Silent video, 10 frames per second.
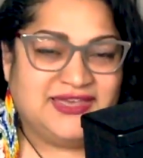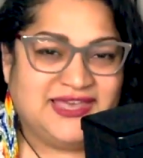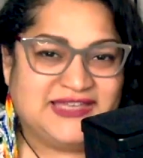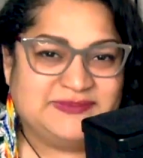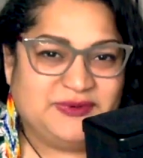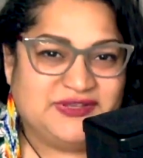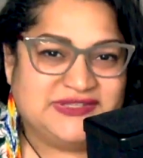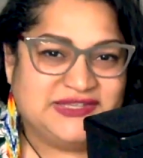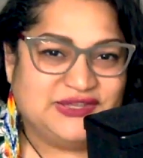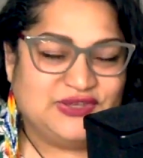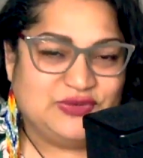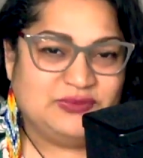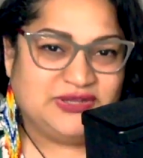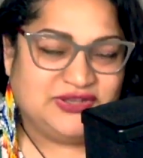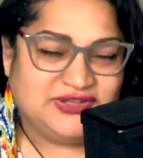experiencing the
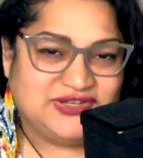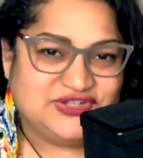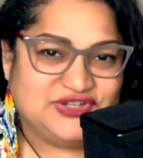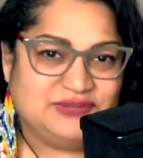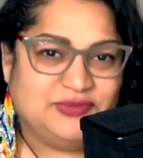human condition,